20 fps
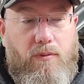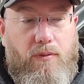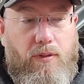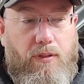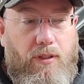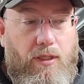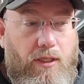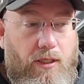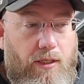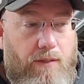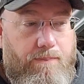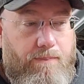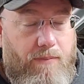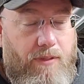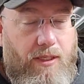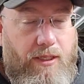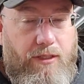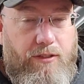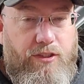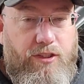
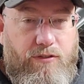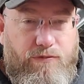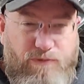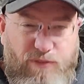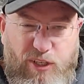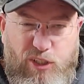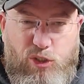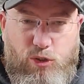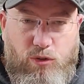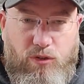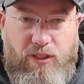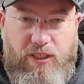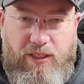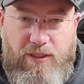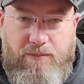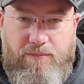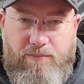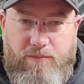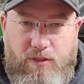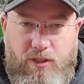it just
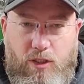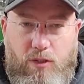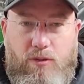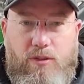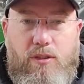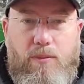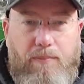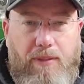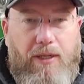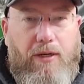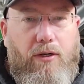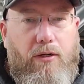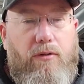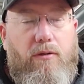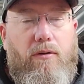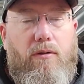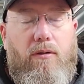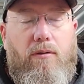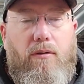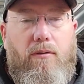visually, is a
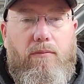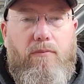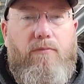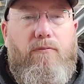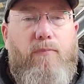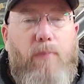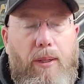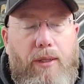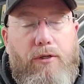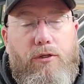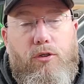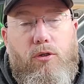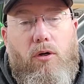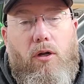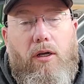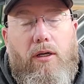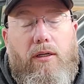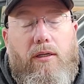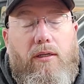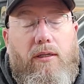better
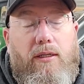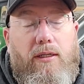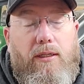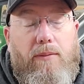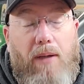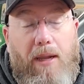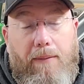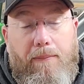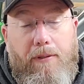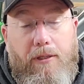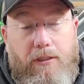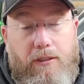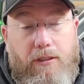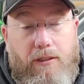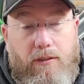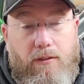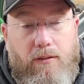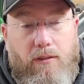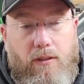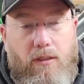truck, in my
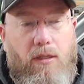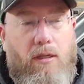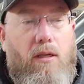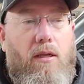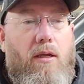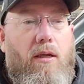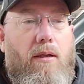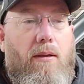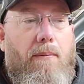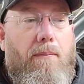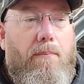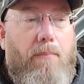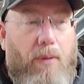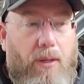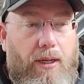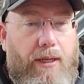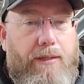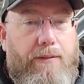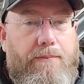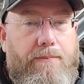opinion.
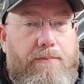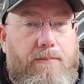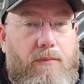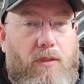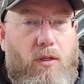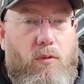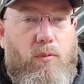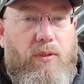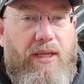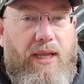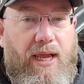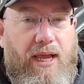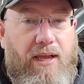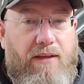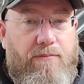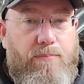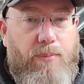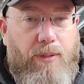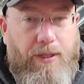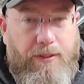But we
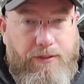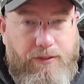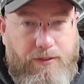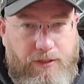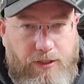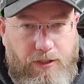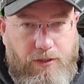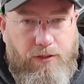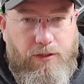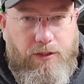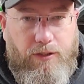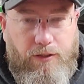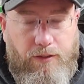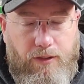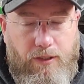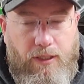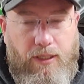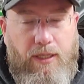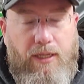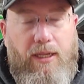have brown interior,
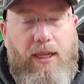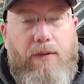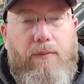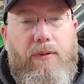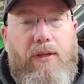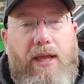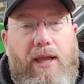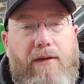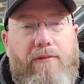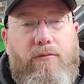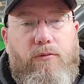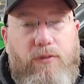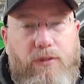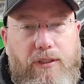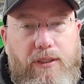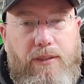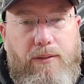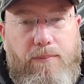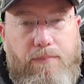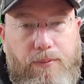and we have
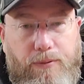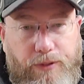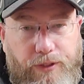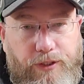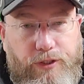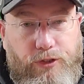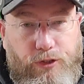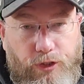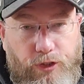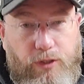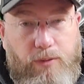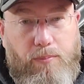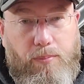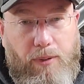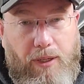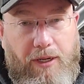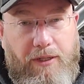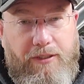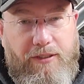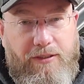really pretty good
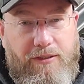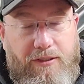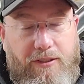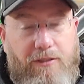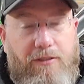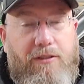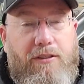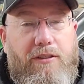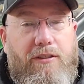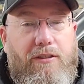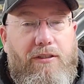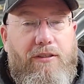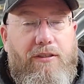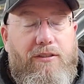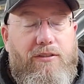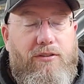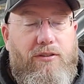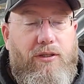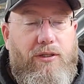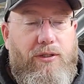brown interior.
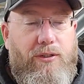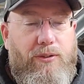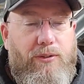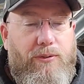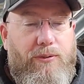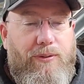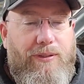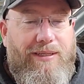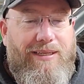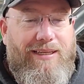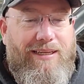So